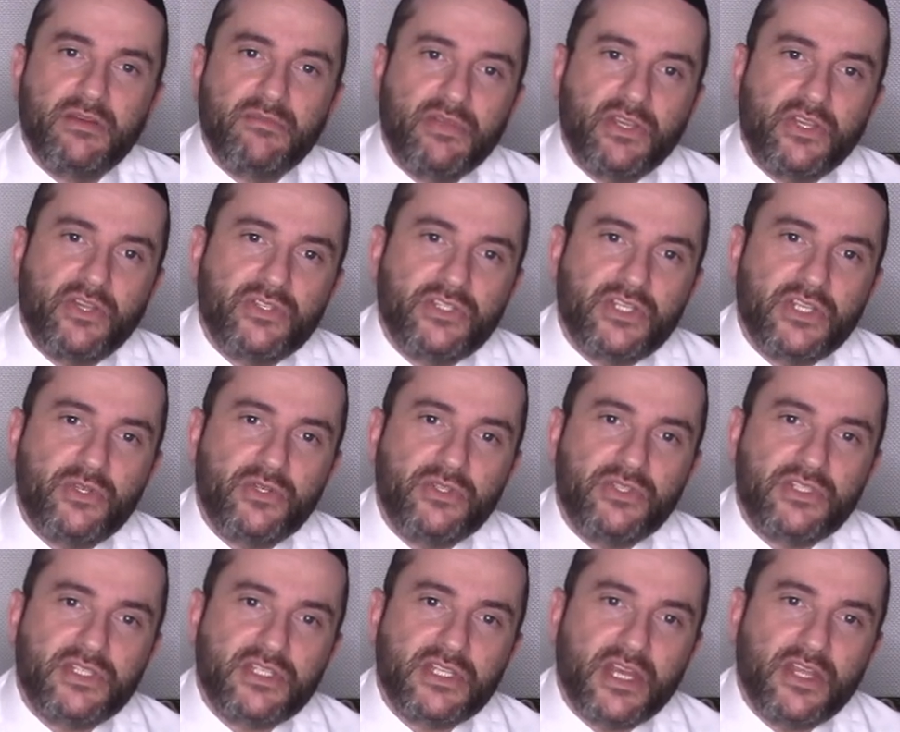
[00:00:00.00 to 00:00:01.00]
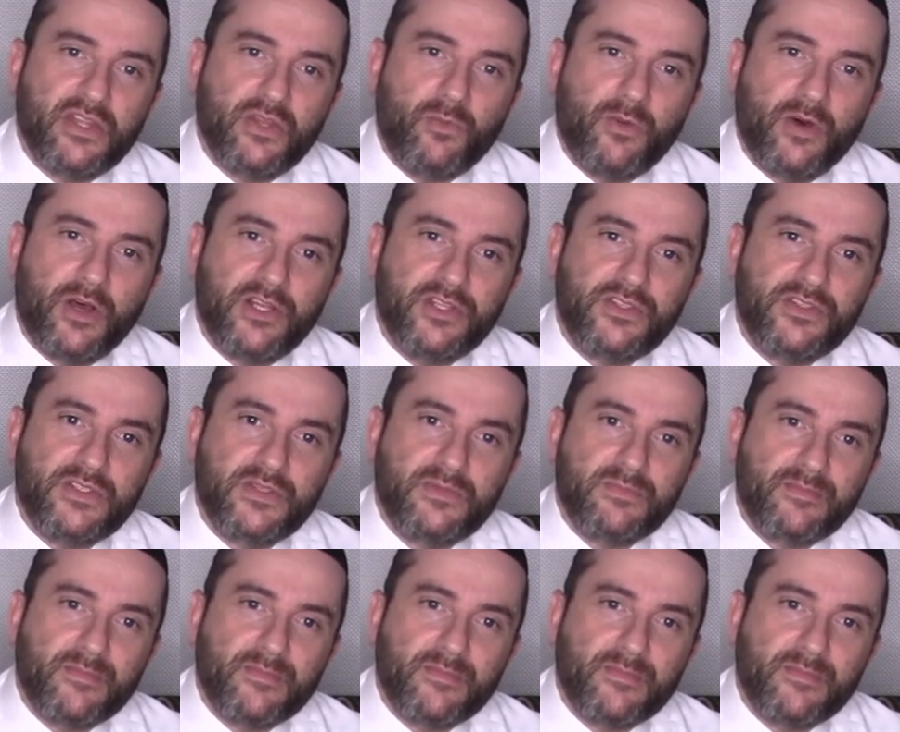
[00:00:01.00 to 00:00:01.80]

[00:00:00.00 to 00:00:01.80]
because he couldn't say the words.